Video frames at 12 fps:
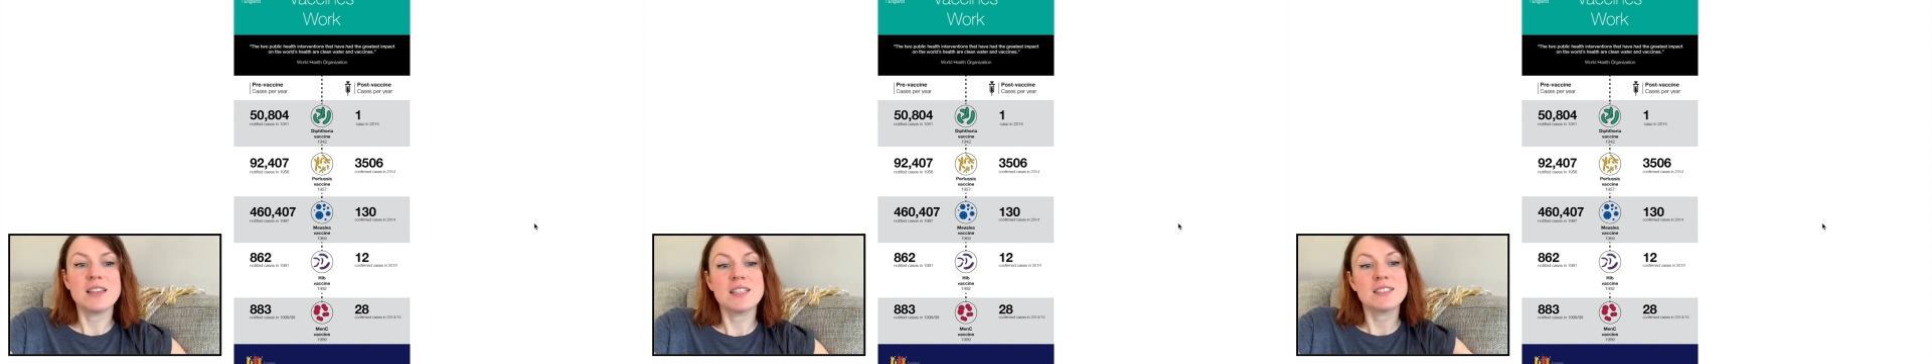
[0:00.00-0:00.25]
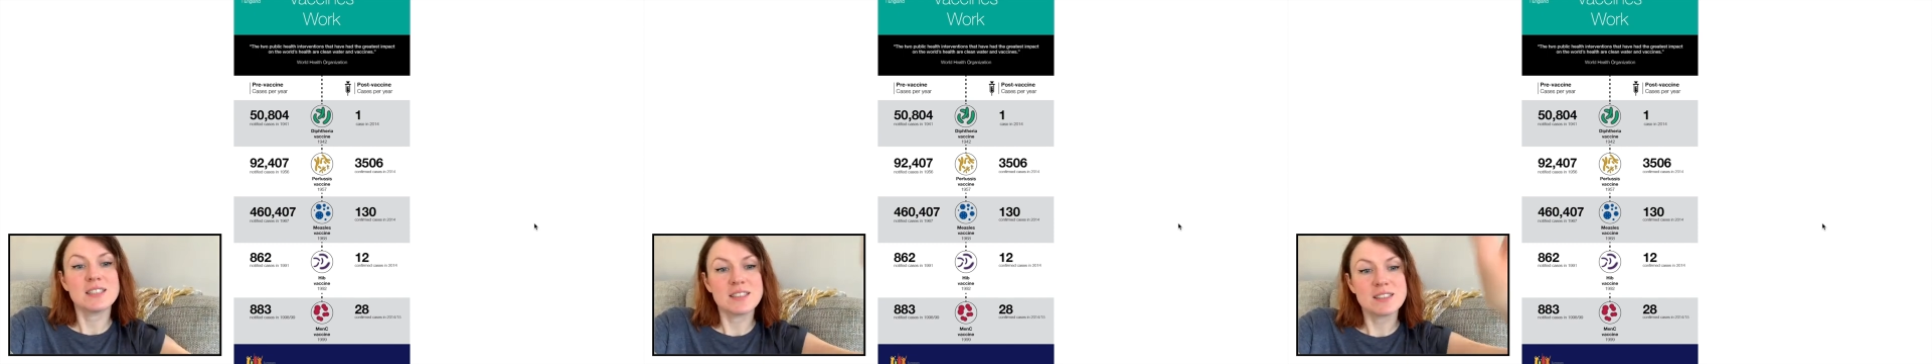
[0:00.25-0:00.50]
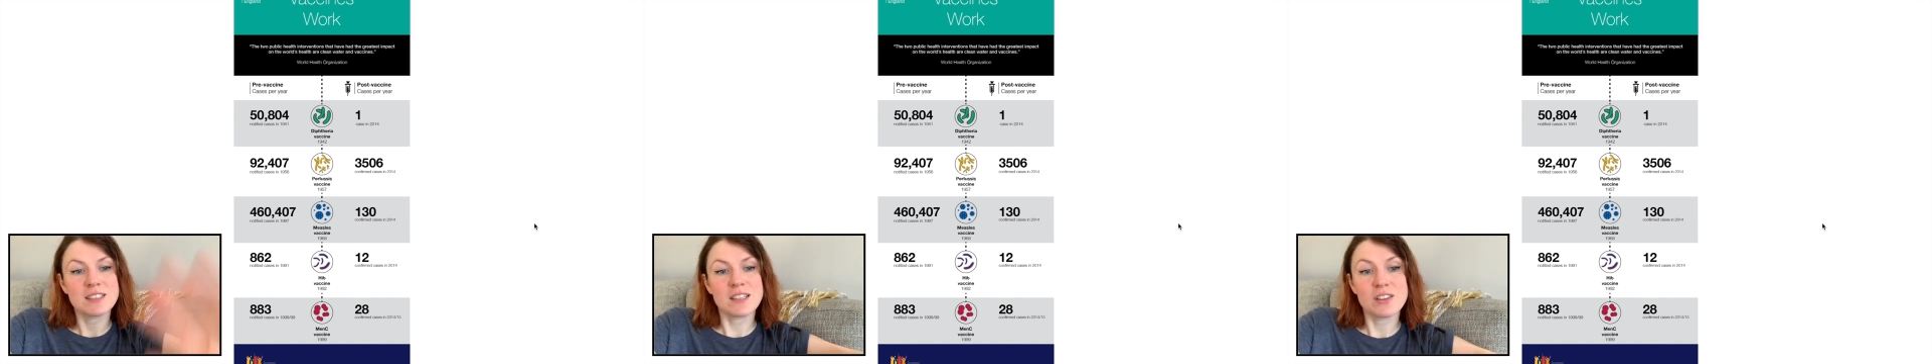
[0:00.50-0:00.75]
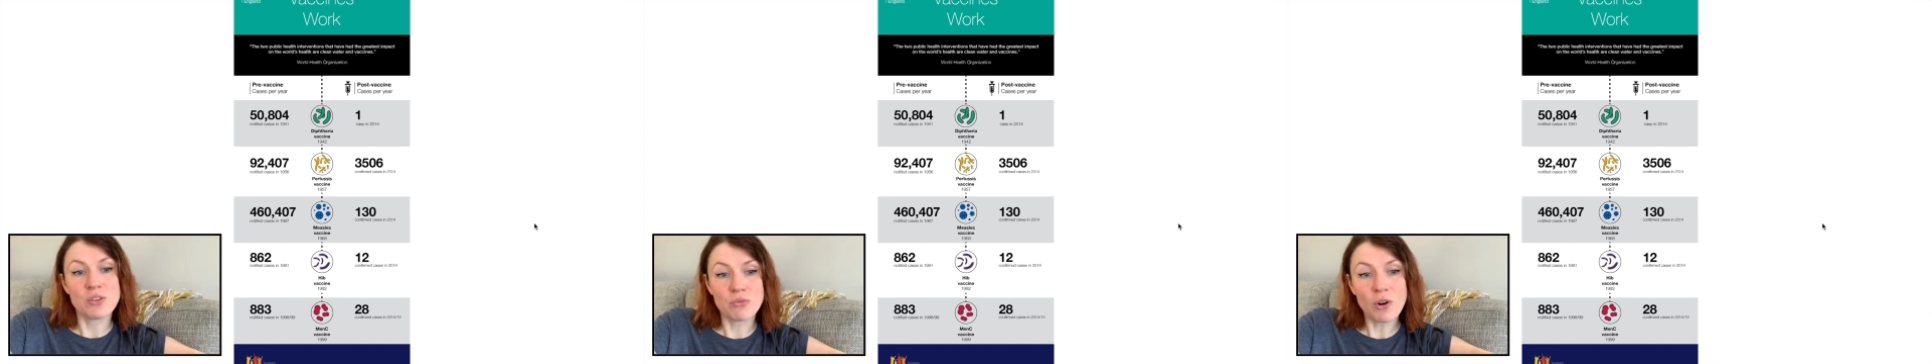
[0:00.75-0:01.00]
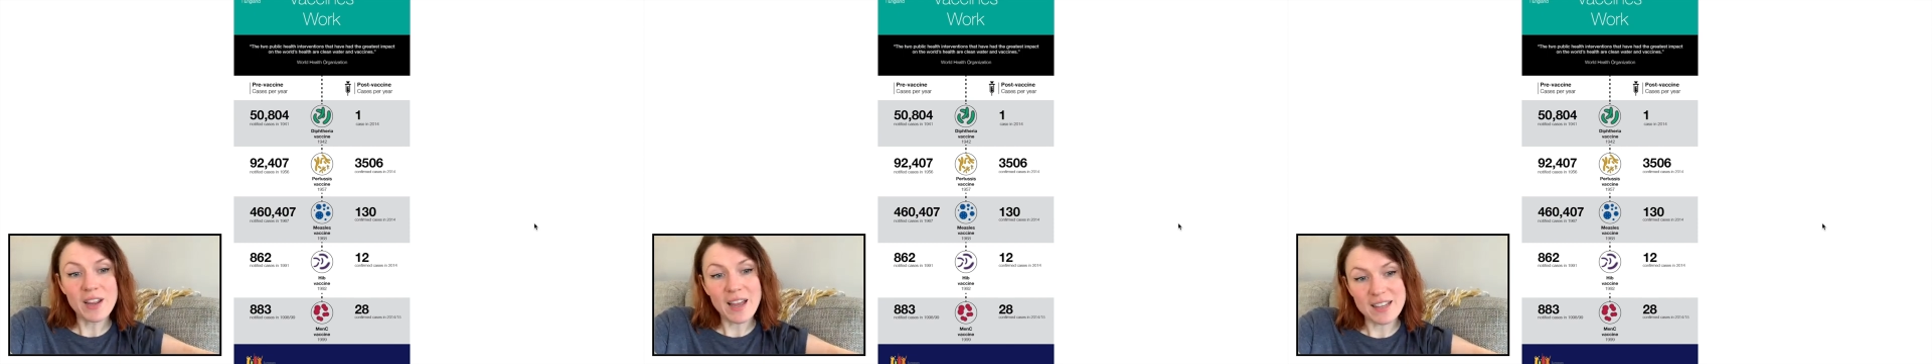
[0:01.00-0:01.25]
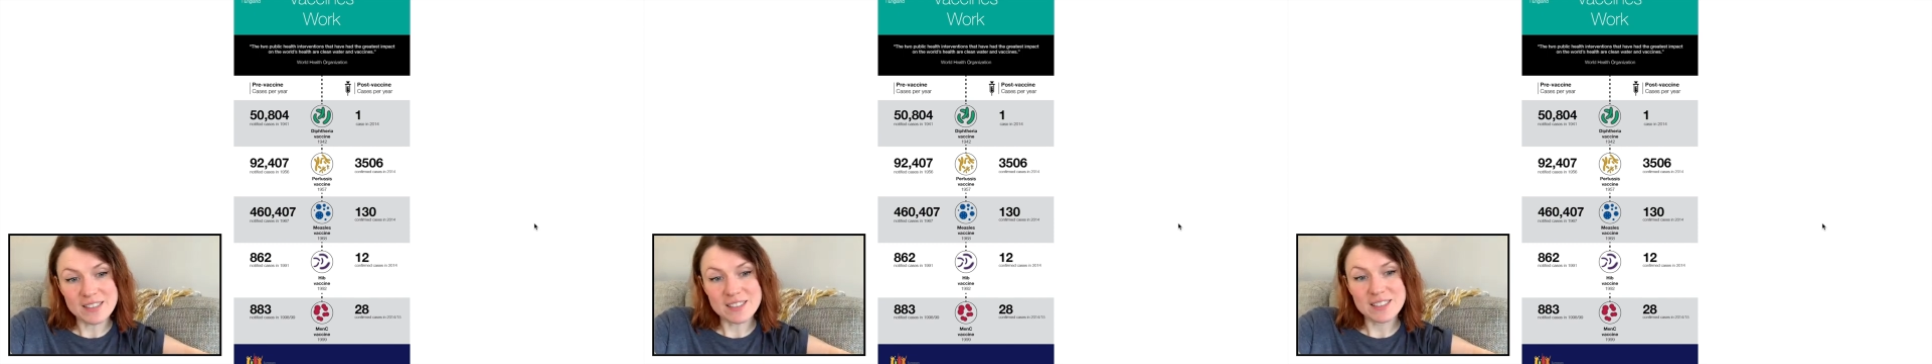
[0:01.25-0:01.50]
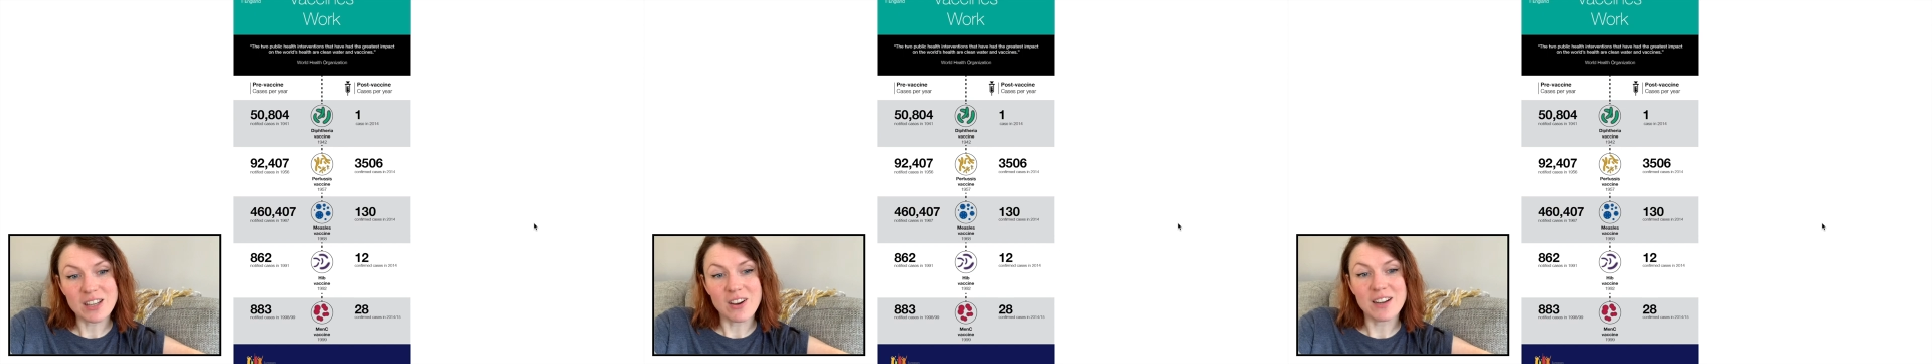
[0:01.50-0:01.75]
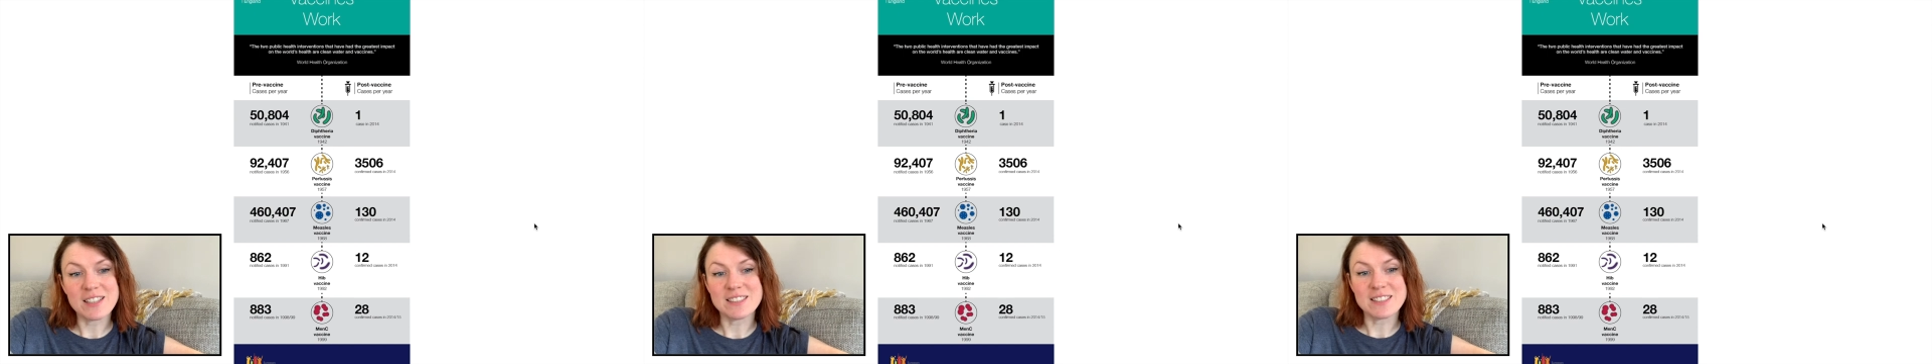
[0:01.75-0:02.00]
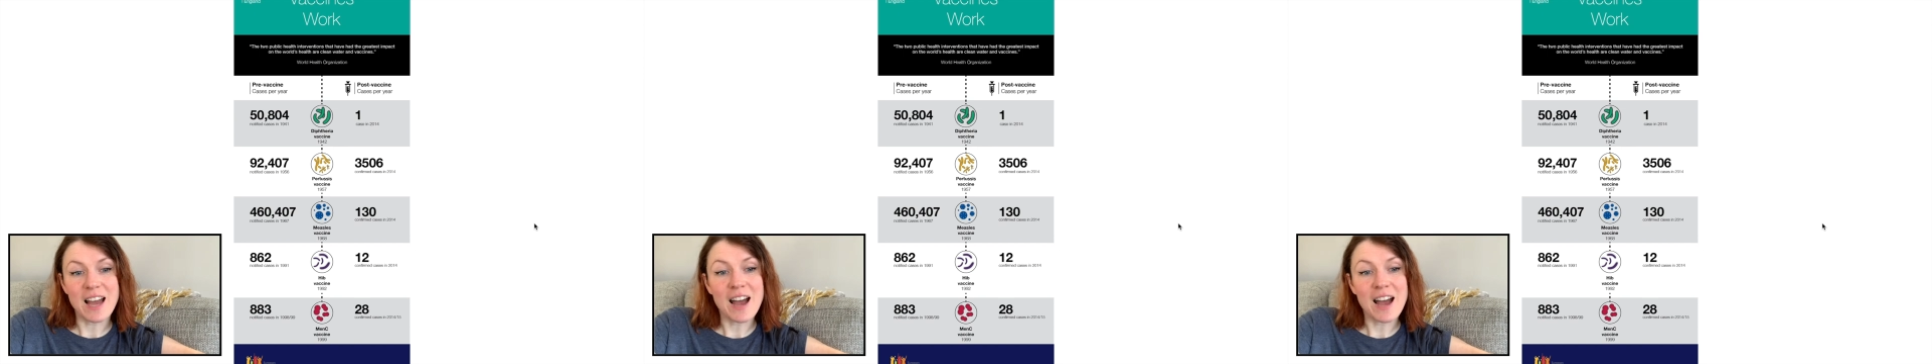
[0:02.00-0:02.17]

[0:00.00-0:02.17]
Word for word: this is the right hand side is